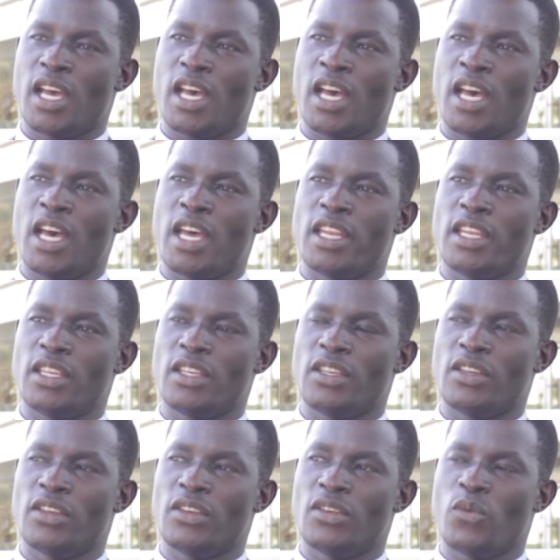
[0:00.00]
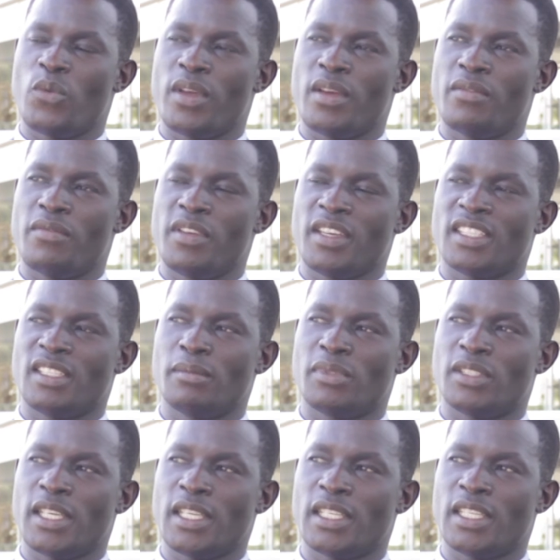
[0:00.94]
and we are
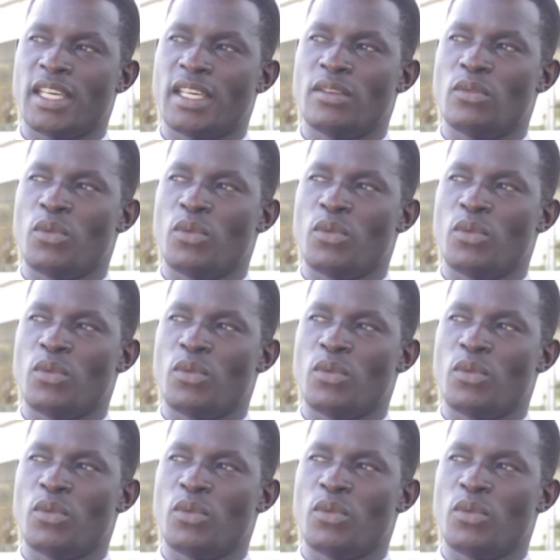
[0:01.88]
victim-centered.